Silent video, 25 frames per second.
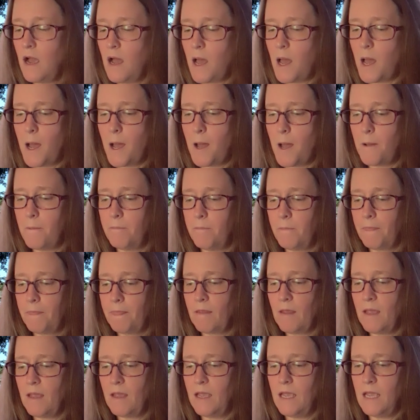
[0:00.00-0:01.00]

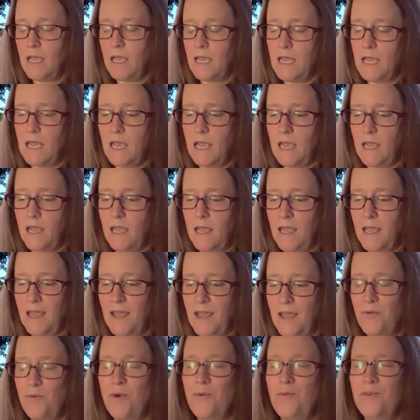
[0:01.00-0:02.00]

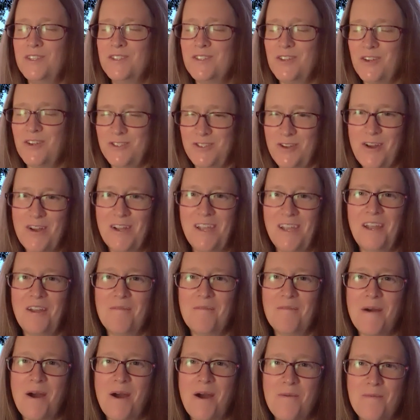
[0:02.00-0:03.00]
And when we start talking
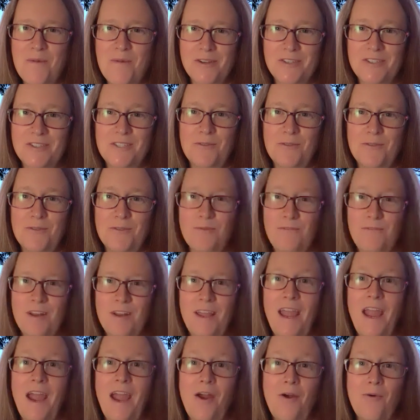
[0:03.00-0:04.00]
about purchase and referred
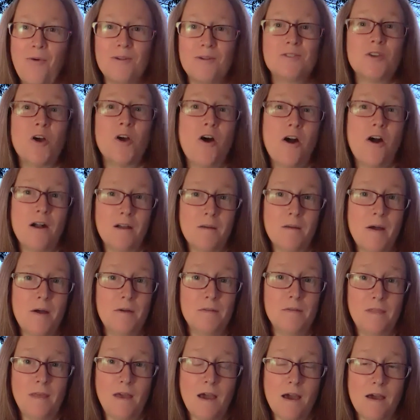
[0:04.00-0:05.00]
care, we'll talk
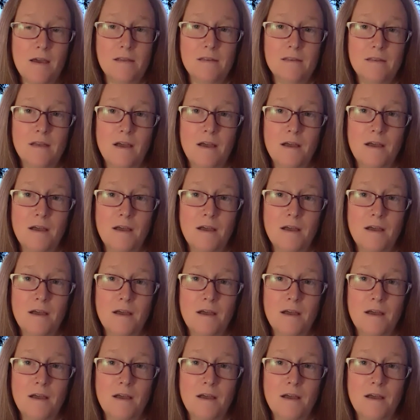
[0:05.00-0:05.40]
about that,